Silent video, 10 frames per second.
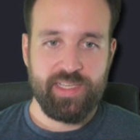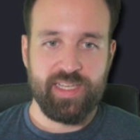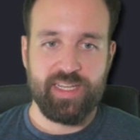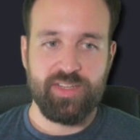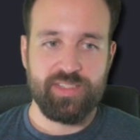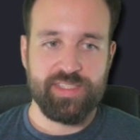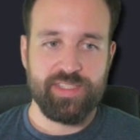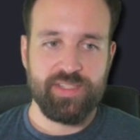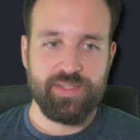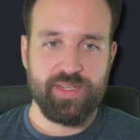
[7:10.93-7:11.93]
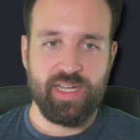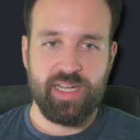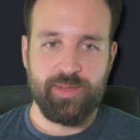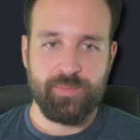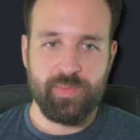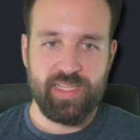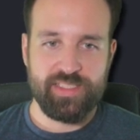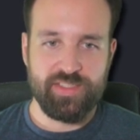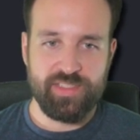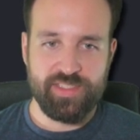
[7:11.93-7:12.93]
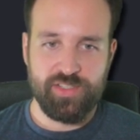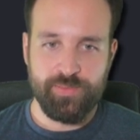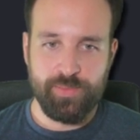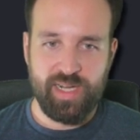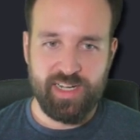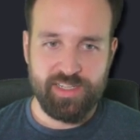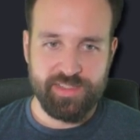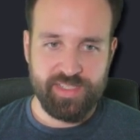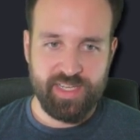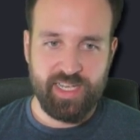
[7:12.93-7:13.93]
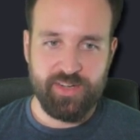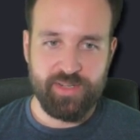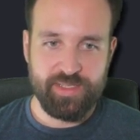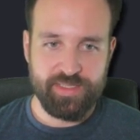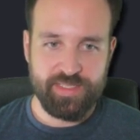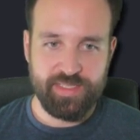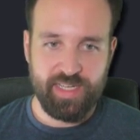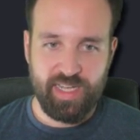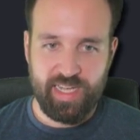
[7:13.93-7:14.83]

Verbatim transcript: And also, um, let's also mark the current uh,